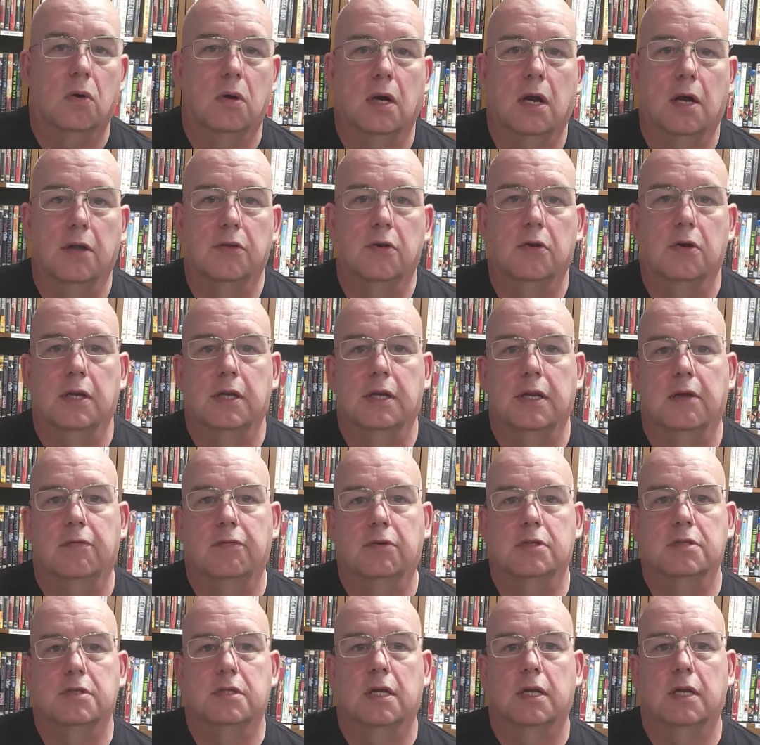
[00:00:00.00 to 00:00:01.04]
other
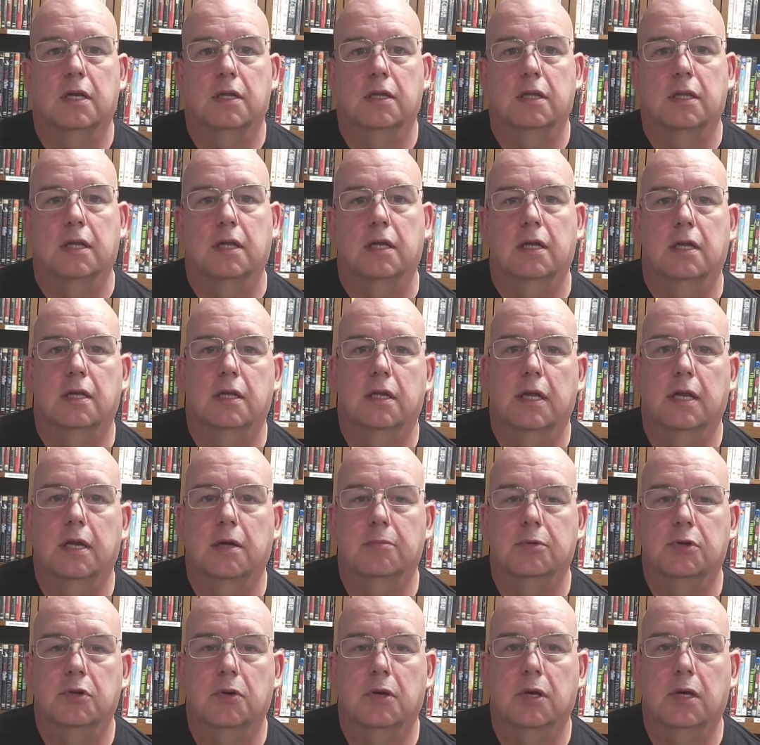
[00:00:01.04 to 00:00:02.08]
endeavors that
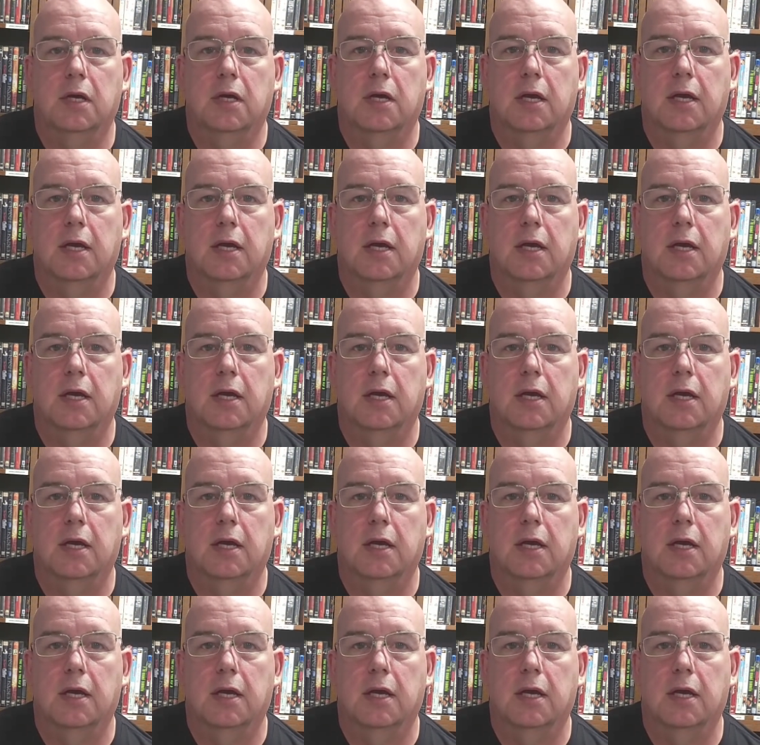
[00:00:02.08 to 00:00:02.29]
I'm doing,